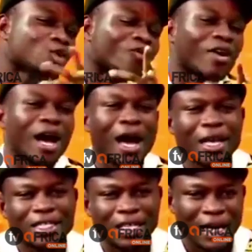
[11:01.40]
our
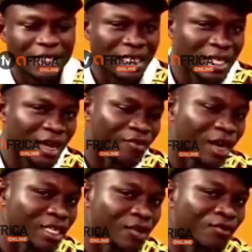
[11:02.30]
eyes left enough
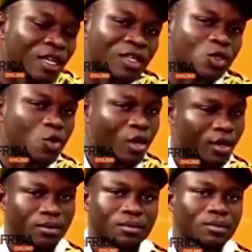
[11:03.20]
at the village square
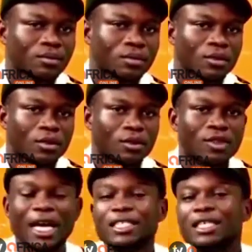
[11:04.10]

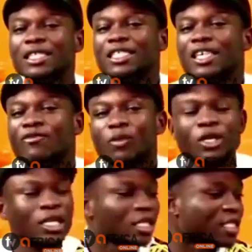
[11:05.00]
that the chief
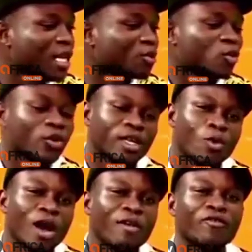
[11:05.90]
Woodley slept with the
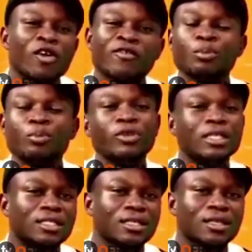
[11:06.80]
wife of the
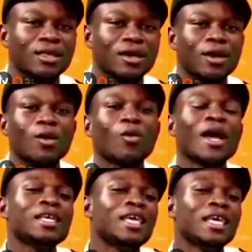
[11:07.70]
priest?
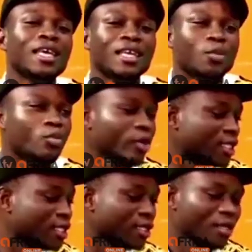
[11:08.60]
When he, the
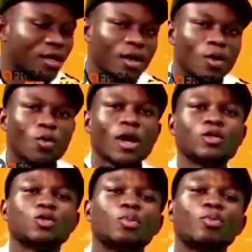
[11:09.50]
priest,
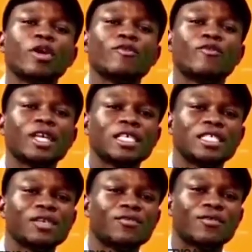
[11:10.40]
went to pray for the
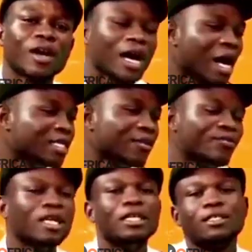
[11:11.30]
chief and the
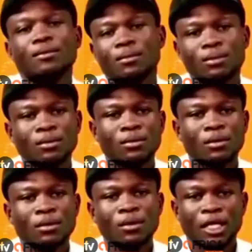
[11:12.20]

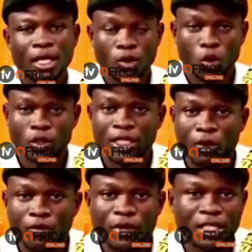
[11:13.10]
village, the daughter
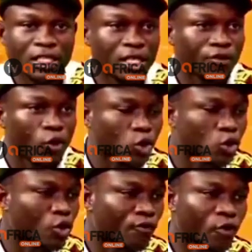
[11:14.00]
of the chief
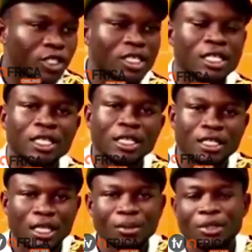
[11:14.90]
also fortunately
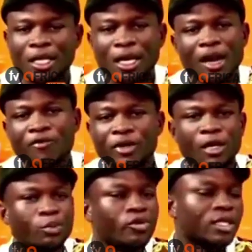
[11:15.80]
slept in love with
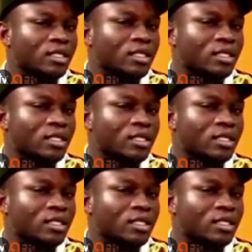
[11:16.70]
the priest.